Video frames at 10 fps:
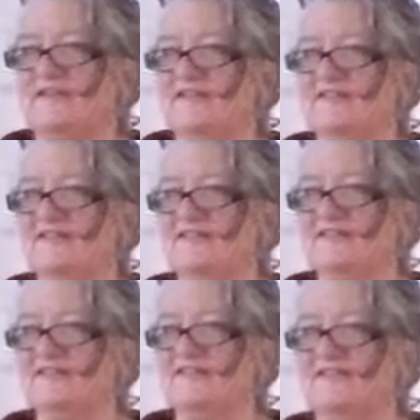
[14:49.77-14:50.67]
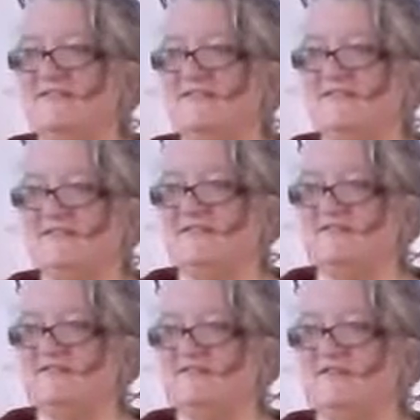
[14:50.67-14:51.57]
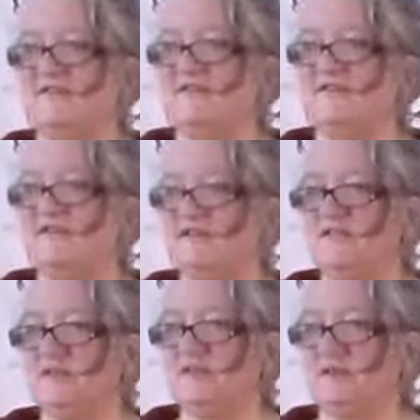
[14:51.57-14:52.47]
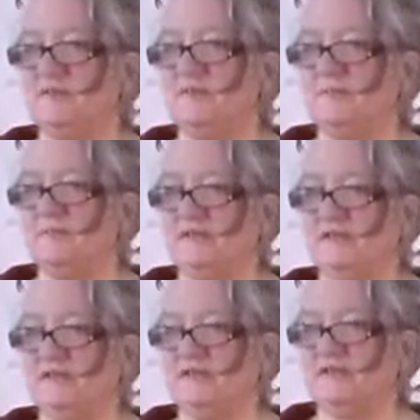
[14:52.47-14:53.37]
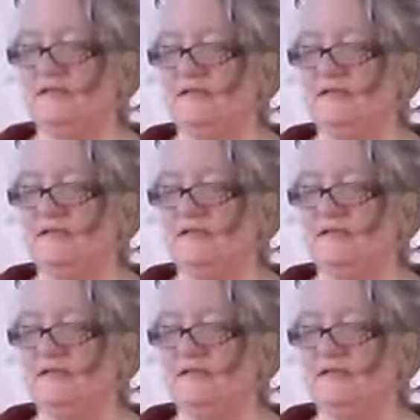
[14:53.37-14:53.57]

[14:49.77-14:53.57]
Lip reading: So we're going to the perineal body.